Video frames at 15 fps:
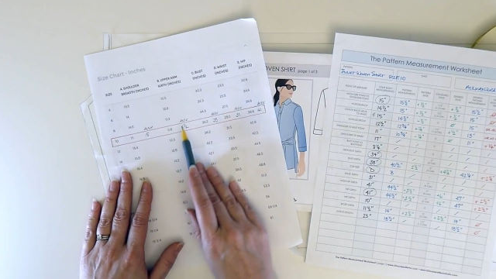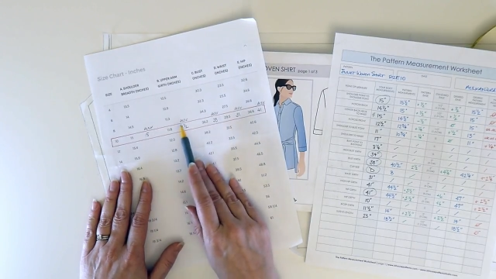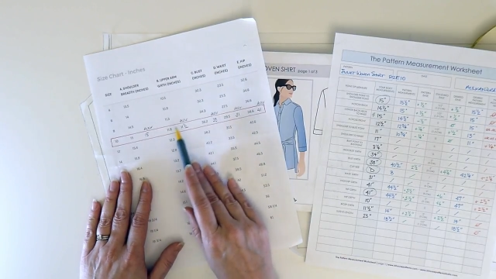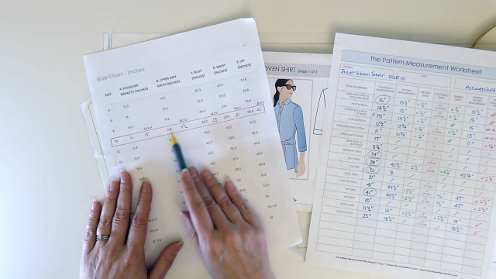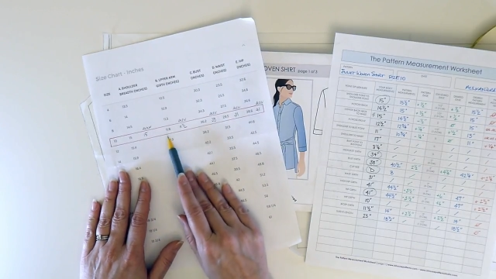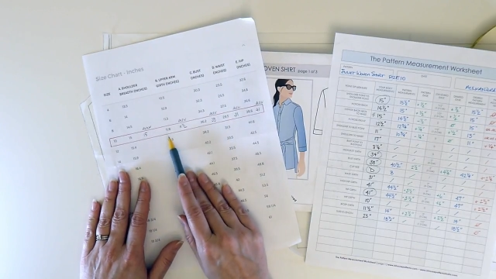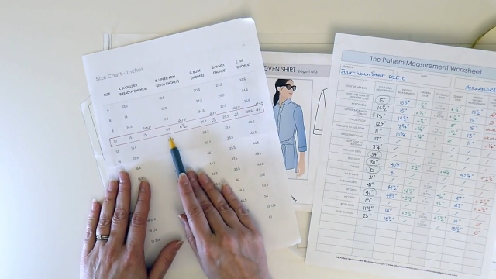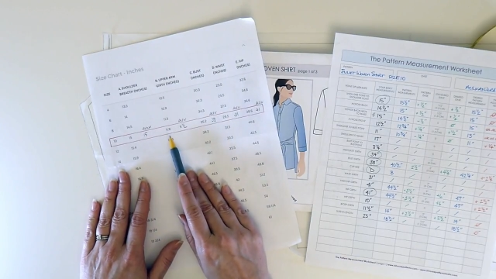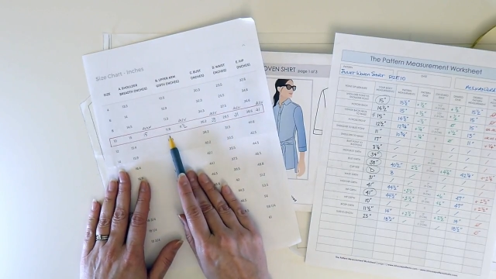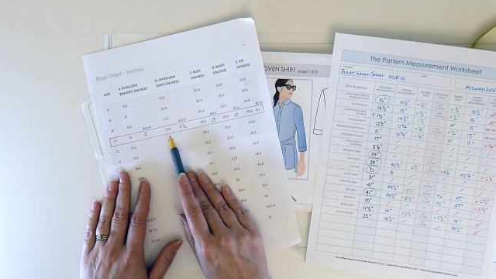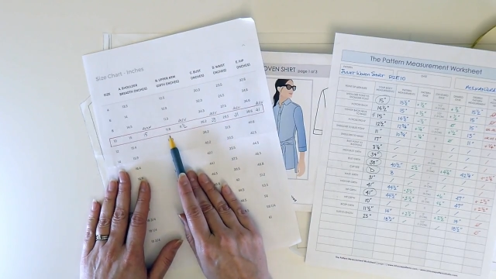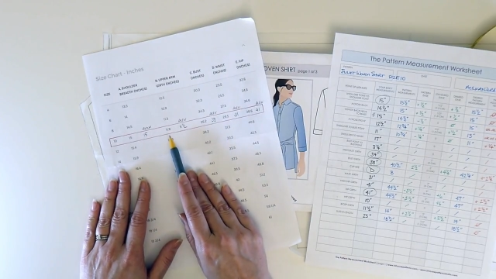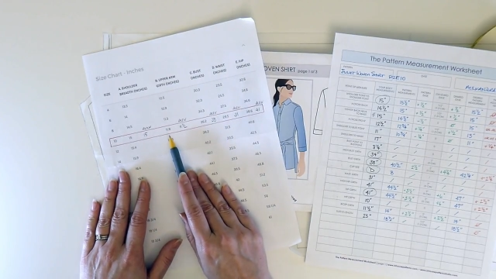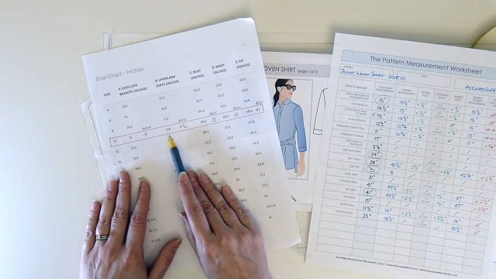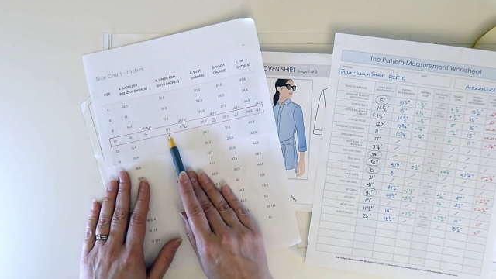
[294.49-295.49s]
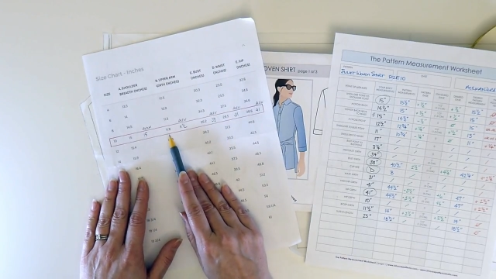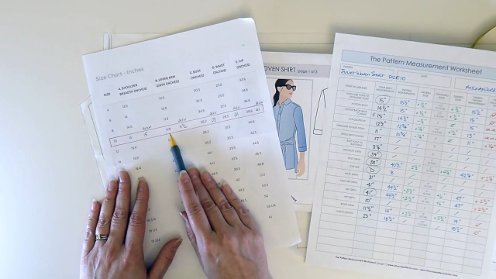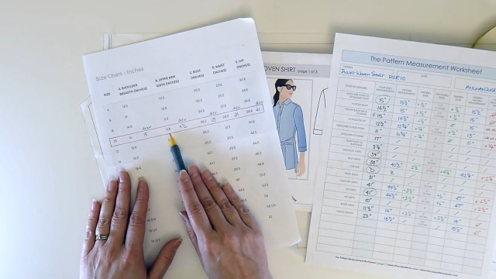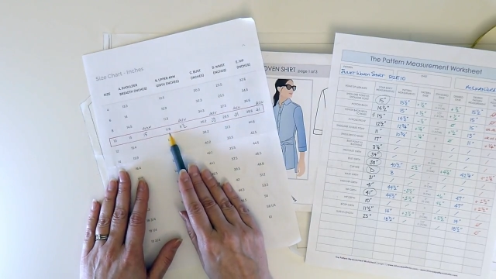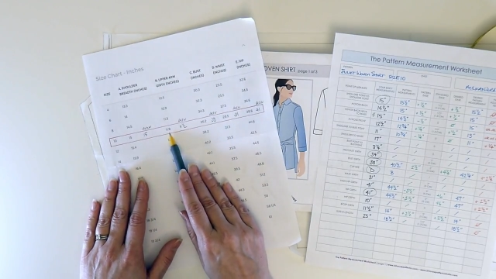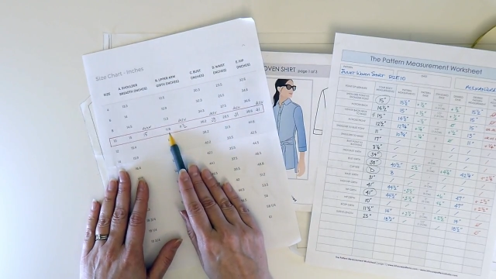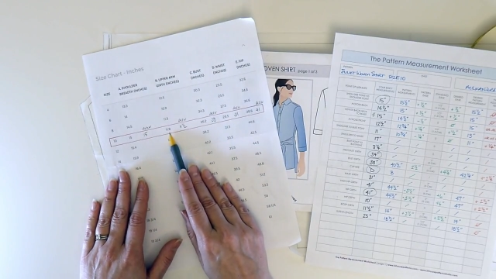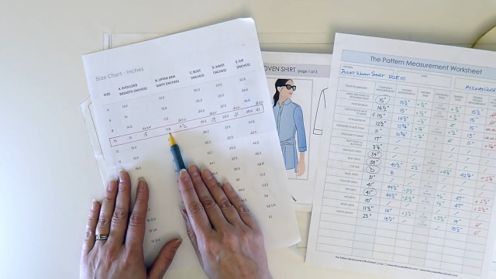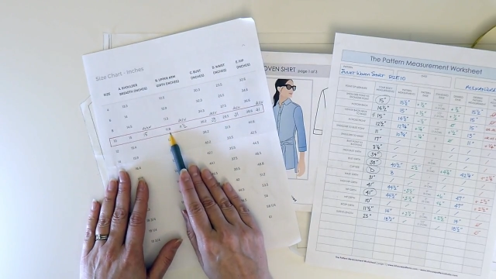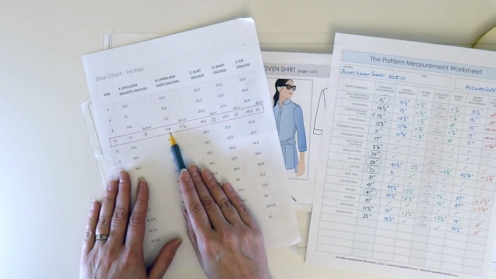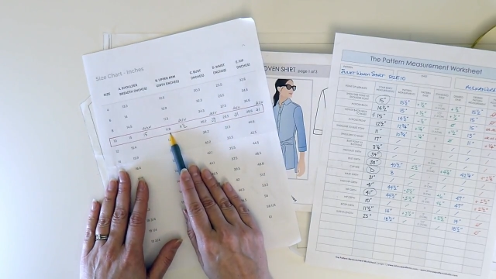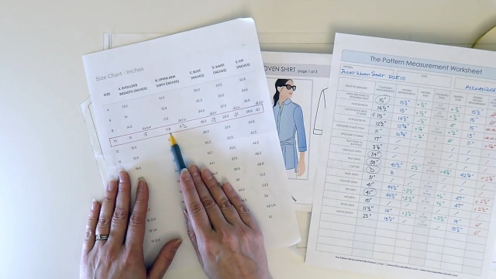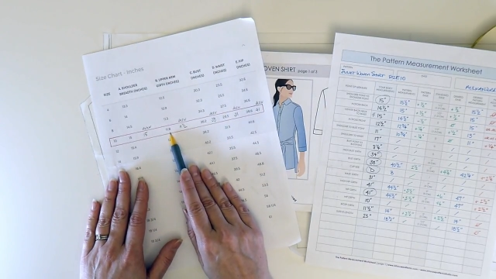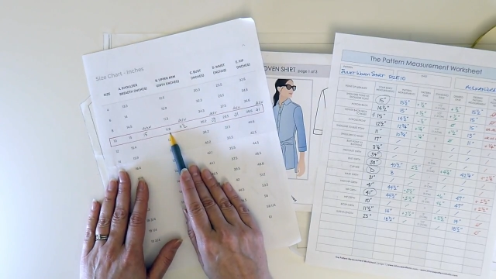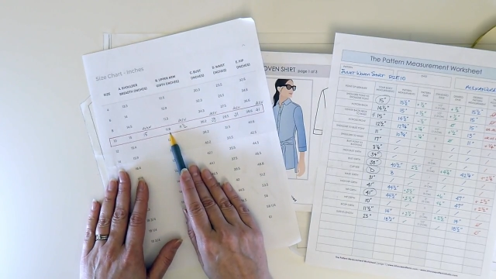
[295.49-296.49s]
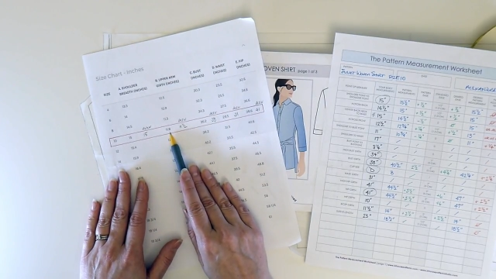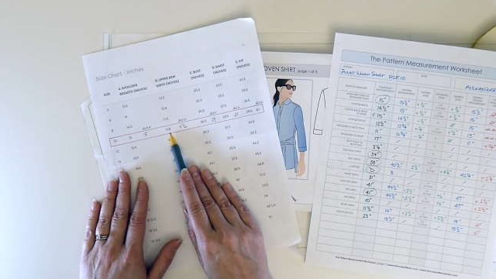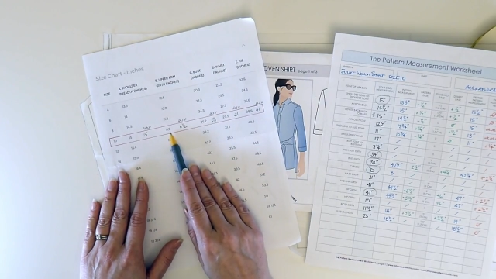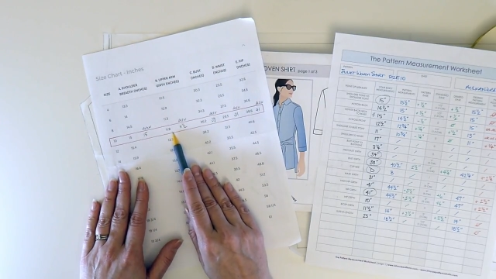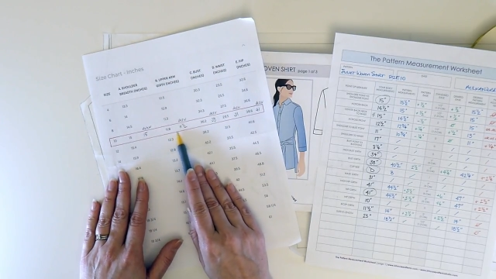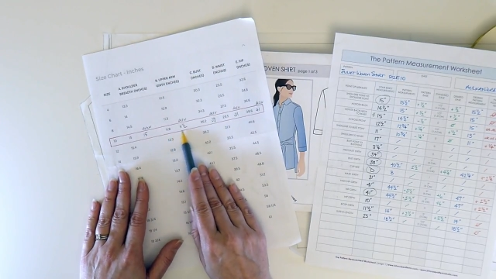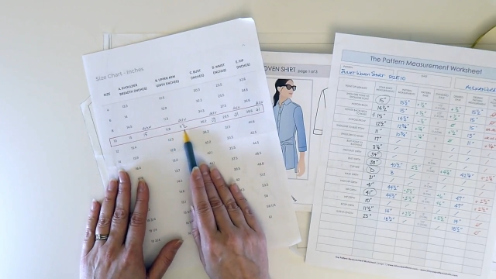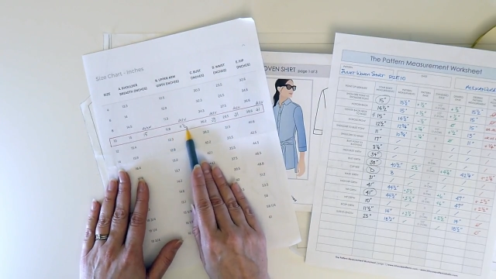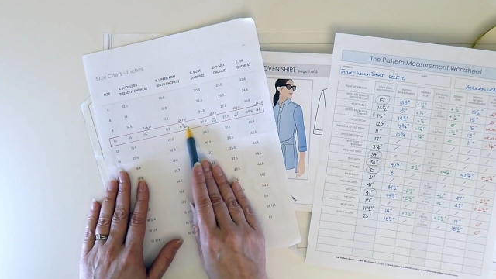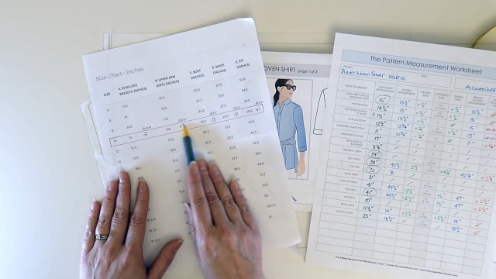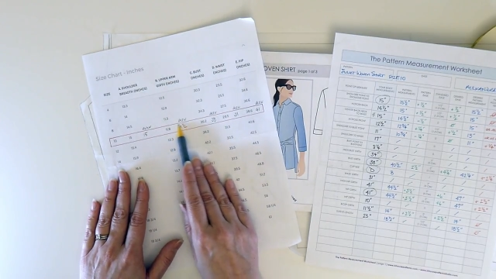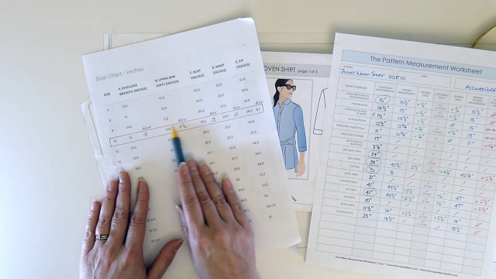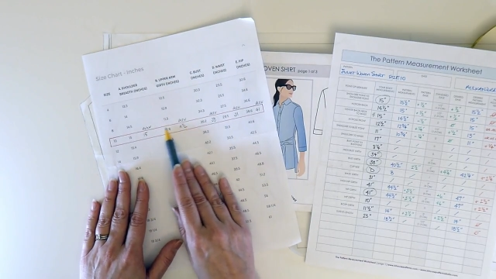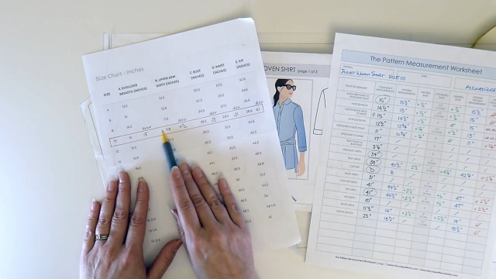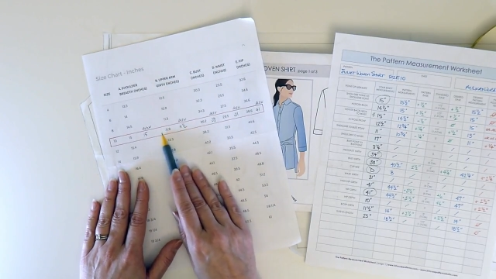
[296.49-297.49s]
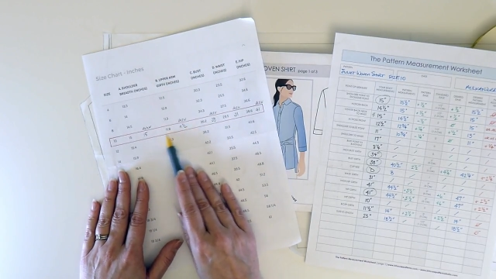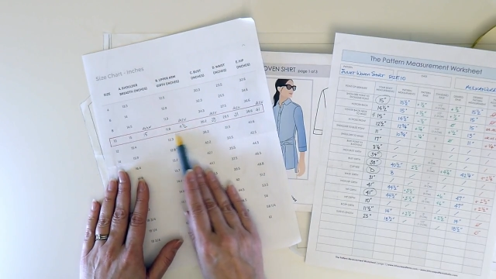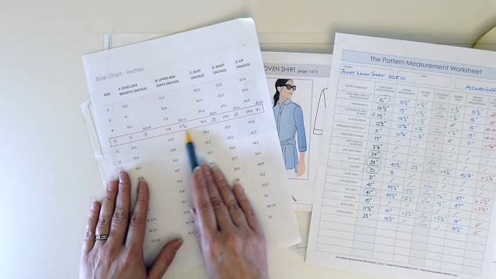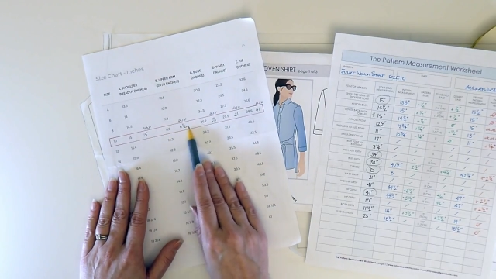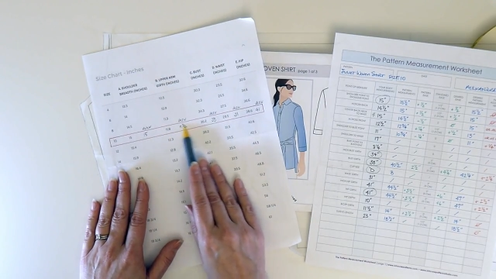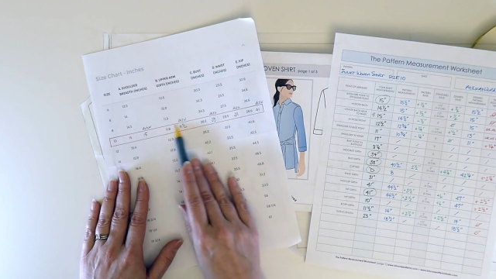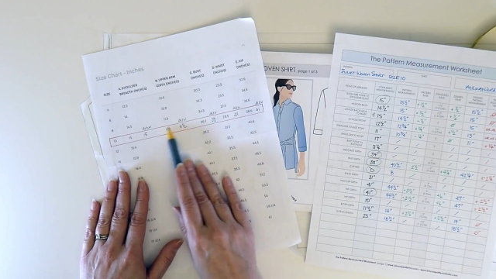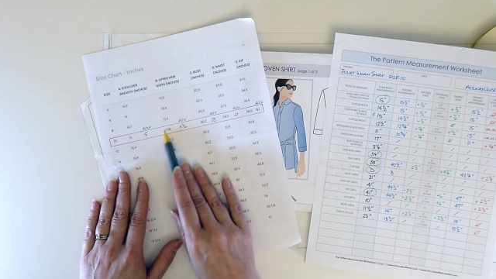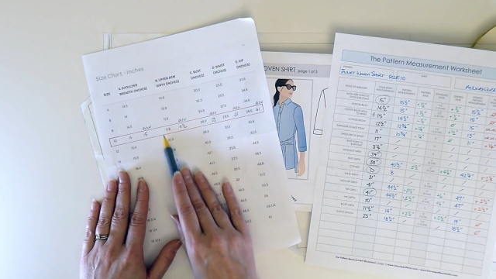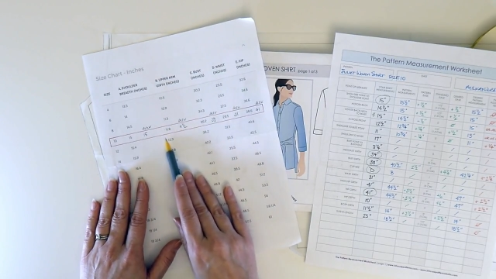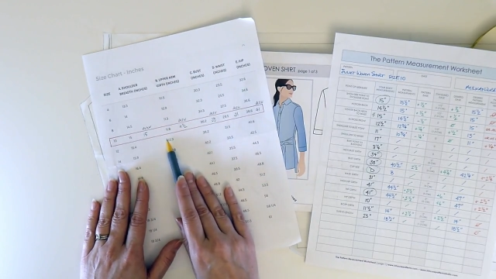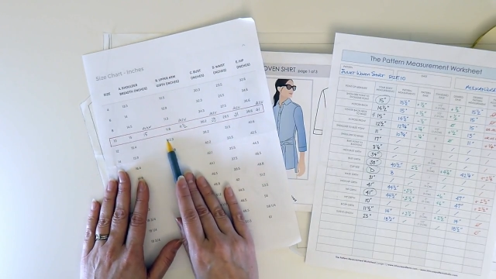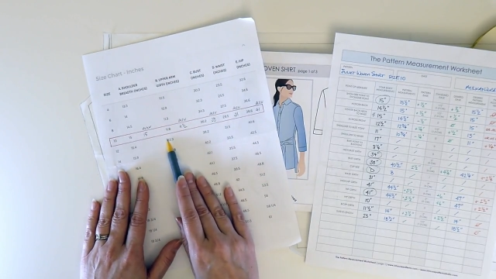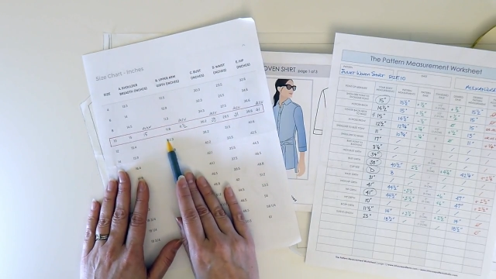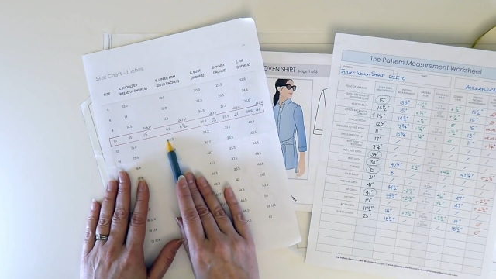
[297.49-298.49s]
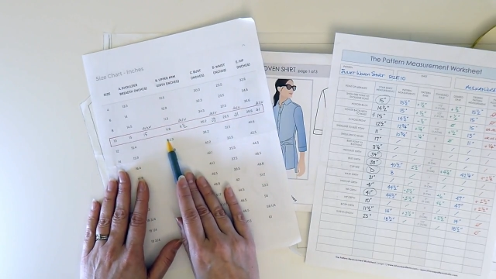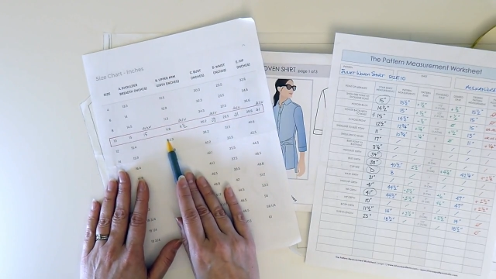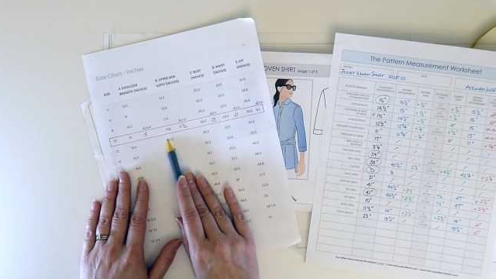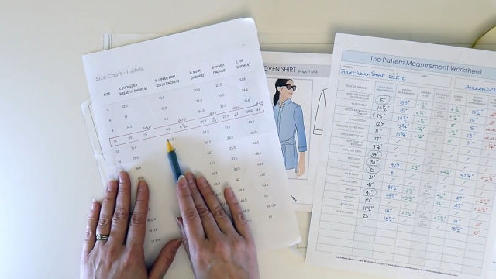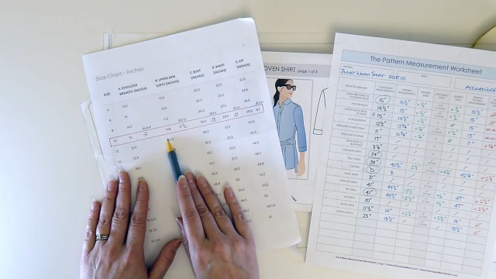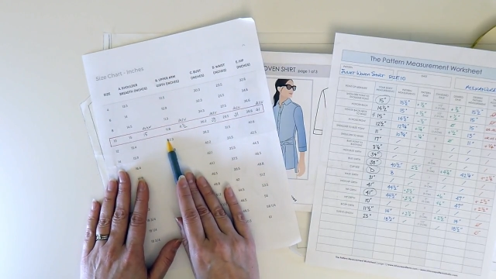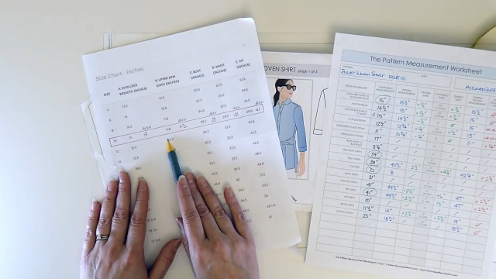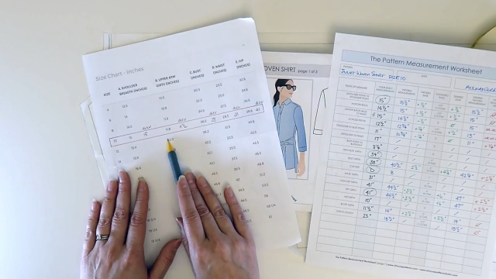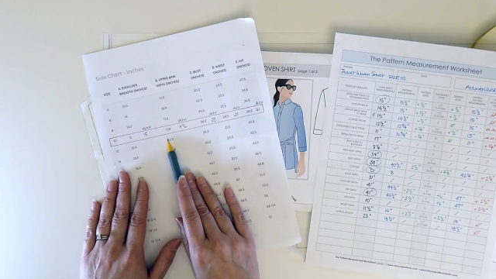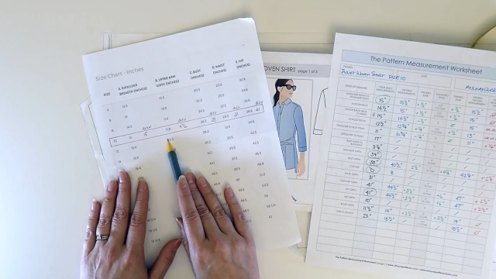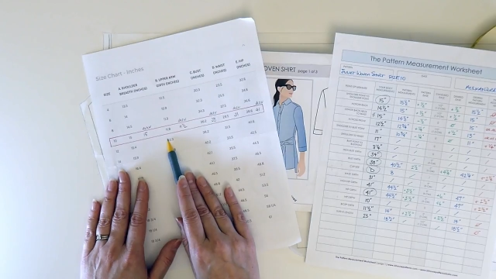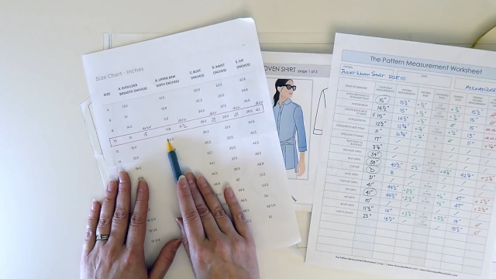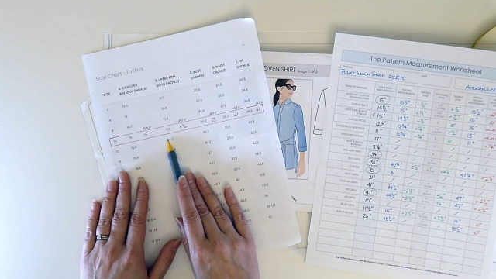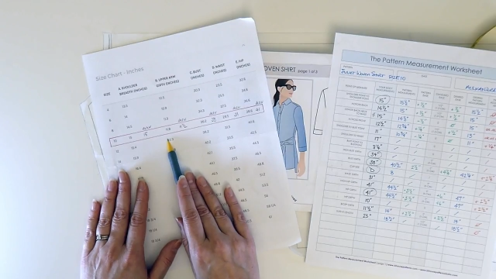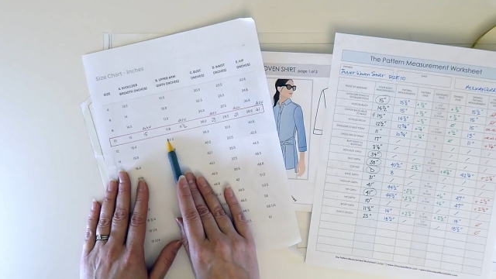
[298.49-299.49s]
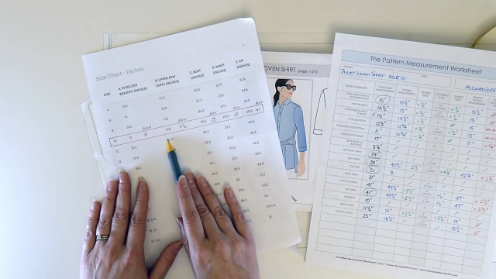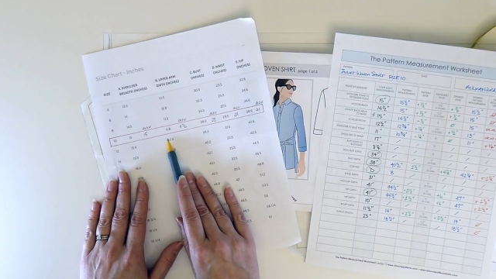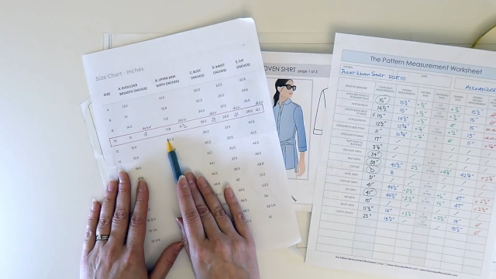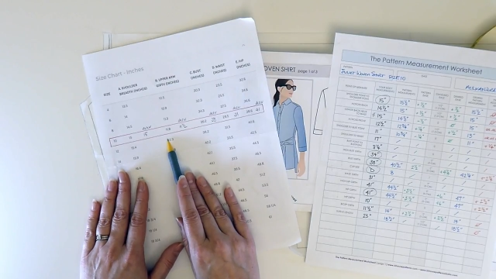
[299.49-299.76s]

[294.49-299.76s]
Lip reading: [unreadable: no face in view]